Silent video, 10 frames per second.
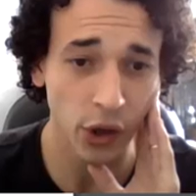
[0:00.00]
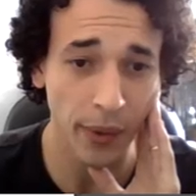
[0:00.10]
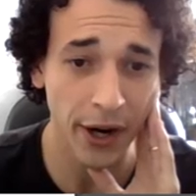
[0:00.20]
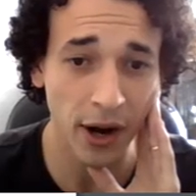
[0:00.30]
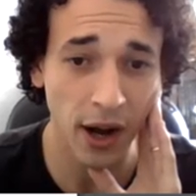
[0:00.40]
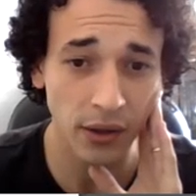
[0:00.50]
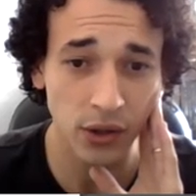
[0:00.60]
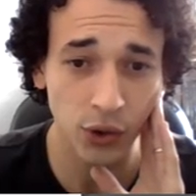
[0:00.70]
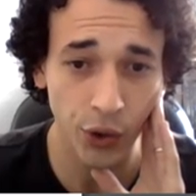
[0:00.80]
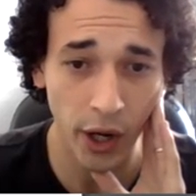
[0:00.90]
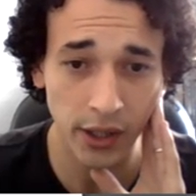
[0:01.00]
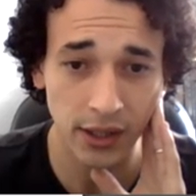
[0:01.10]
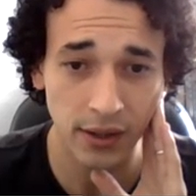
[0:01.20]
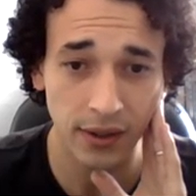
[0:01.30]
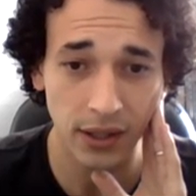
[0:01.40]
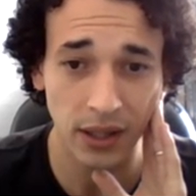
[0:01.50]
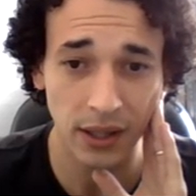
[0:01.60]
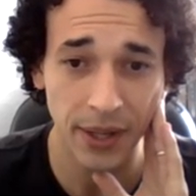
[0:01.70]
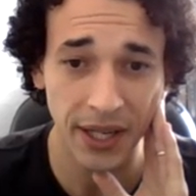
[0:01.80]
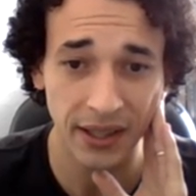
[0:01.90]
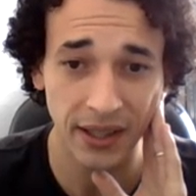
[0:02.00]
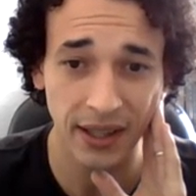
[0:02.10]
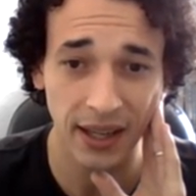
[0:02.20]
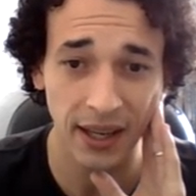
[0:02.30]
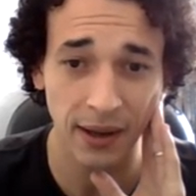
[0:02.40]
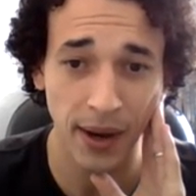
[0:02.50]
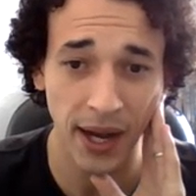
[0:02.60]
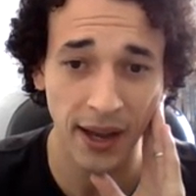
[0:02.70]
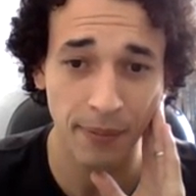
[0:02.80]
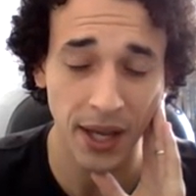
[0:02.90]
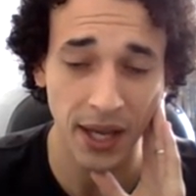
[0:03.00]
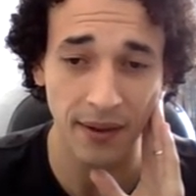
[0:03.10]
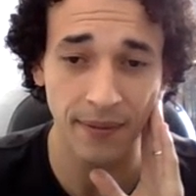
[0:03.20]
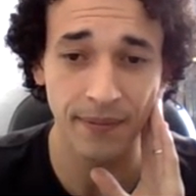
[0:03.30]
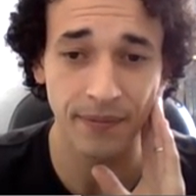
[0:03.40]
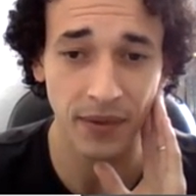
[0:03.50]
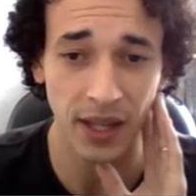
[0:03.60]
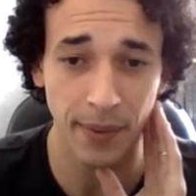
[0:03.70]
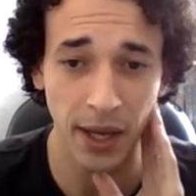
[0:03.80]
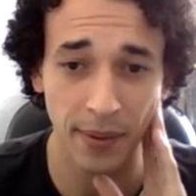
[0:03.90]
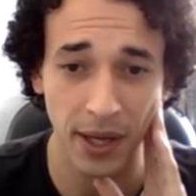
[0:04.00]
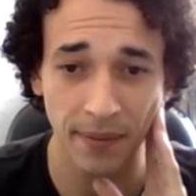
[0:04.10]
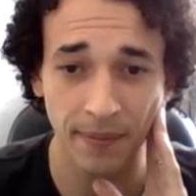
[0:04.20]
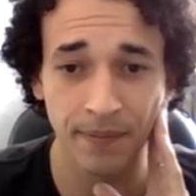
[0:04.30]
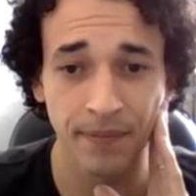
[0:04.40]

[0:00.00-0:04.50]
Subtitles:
no matter how destructive and limiting they may be,